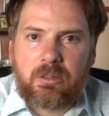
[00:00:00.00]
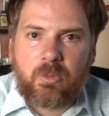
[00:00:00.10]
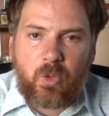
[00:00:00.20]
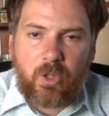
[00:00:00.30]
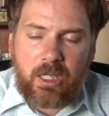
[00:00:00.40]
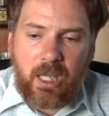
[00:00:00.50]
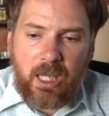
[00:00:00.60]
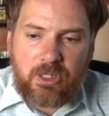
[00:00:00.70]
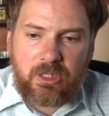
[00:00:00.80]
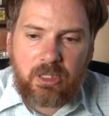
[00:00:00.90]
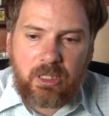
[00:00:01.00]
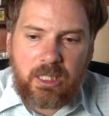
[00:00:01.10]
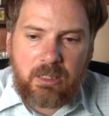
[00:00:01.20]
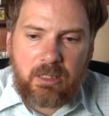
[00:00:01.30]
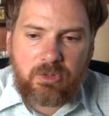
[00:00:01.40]
will occasionally
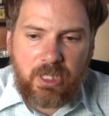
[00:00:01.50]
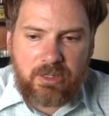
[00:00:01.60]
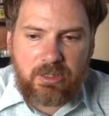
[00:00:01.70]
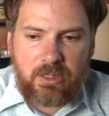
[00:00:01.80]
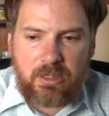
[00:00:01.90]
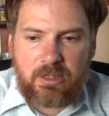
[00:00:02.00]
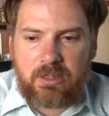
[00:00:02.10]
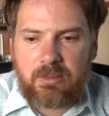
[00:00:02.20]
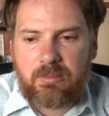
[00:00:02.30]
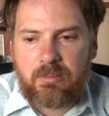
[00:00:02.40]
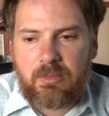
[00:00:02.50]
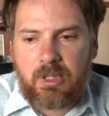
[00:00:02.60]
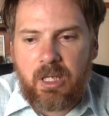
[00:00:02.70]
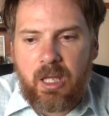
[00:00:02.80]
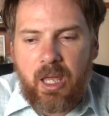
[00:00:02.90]
give justice,
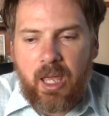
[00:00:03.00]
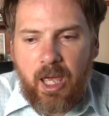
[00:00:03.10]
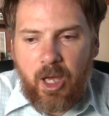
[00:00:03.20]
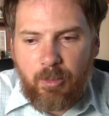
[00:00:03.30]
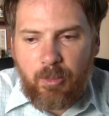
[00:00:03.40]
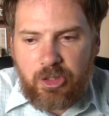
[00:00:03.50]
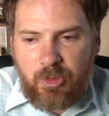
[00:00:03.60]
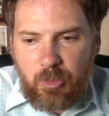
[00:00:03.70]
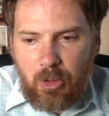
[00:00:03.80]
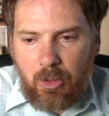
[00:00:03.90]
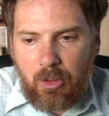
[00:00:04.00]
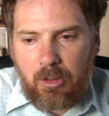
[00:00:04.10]
how much more